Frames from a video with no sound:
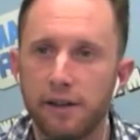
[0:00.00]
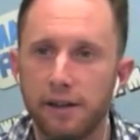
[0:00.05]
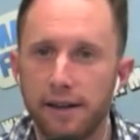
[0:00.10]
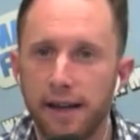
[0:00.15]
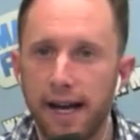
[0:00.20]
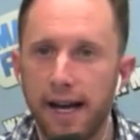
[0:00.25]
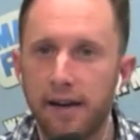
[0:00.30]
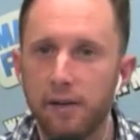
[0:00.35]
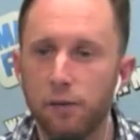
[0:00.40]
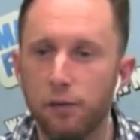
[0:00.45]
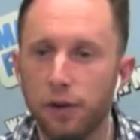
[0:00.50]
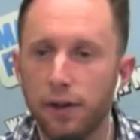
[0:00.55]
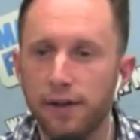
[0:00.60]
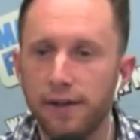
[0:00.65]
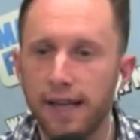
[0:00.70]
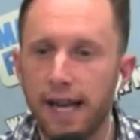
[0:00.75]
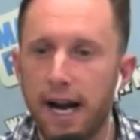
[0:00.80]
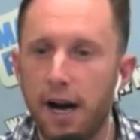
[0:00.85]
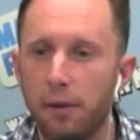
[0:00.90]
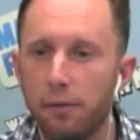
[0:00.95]
that with
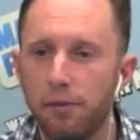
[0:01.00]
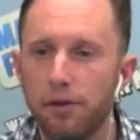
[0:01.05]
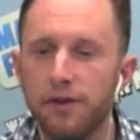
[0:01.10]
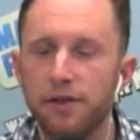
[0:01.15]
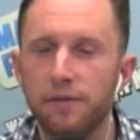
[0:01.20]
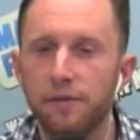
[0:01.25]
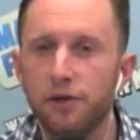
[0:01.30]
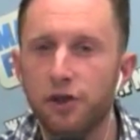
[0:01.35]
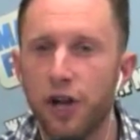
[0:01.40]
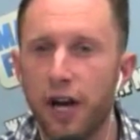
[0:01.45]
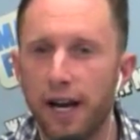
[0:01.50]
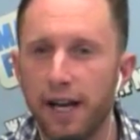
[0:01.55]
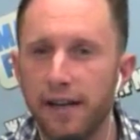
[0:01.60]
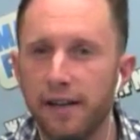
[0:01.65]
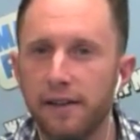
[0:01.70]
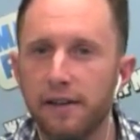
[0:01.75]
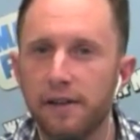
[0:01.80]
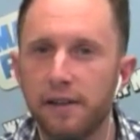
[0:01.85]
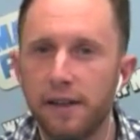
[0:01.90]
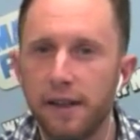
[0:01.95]
the outputs of
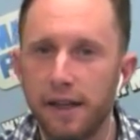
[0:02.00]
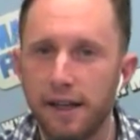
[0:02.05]
China,